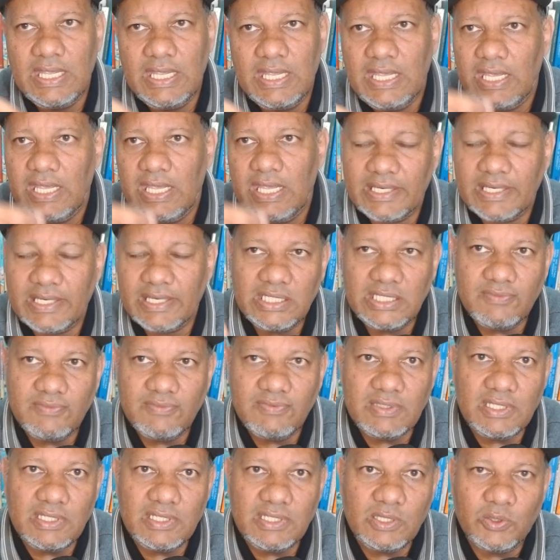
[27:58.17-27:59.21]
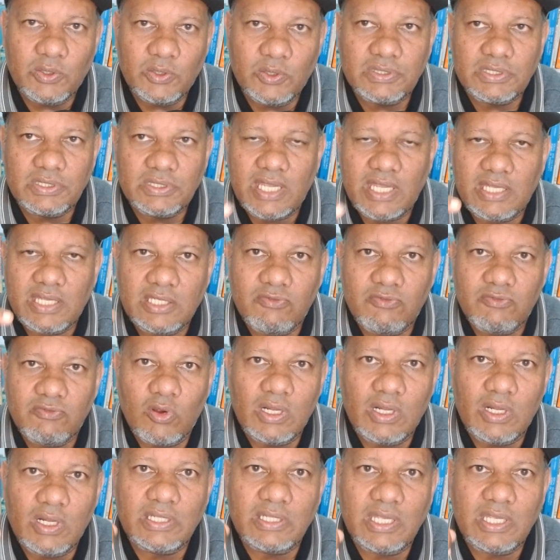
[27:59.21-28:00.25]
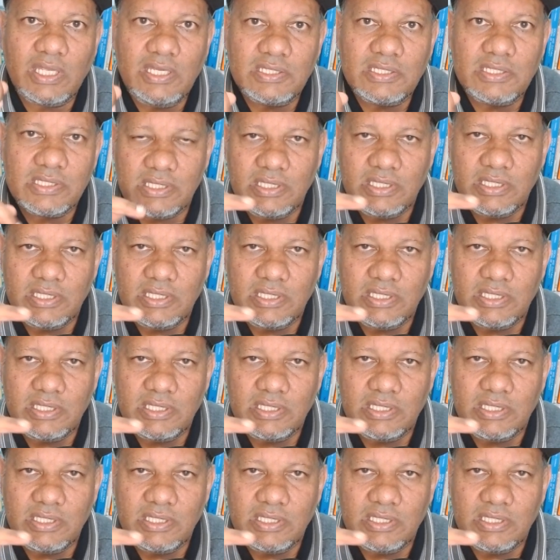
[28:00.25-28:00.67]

I can even endorse the idea of occultation in a